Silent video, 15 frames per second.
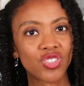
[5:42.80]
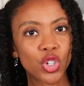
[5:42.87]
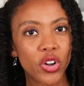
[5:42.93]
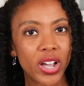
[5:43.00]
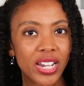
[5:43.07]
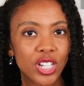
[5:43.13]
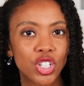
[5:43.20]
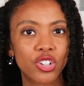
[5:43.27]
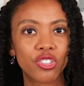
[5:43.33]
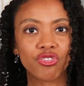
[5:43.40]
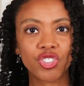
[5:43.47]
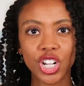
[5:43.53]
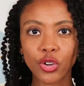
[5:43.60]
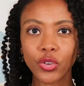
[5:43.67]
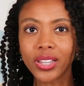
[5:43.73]
Credits are
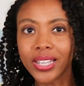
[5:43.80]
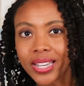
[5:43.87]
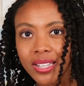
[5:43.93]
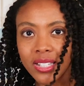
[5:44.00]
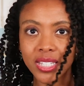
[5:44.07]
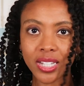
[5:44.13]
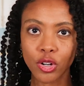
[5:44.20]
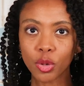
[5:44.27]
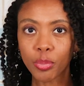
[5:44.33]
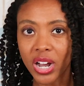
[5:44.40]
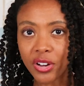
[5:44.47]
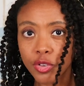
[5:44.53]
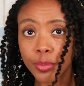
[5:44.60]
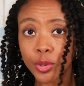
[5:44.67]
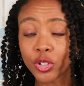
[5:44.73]
generally considered
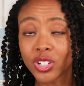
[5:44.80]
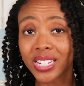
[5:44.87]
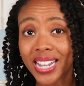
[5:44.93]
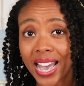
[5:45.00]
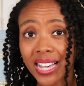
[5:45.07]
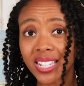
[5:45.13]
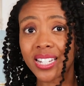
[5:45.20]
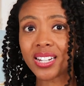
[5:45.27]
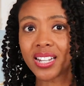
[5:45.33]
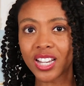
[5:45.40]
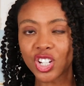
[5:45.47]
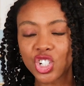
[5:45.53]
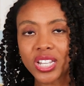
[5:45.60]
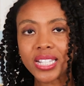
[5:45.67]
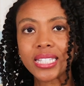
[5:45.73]
preferable to tax
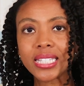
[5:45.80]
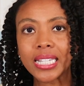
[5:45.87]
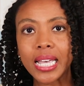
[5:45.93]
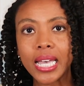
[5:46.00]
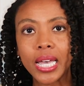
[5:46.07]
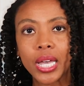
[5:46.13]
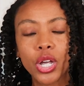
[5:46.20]
deductions.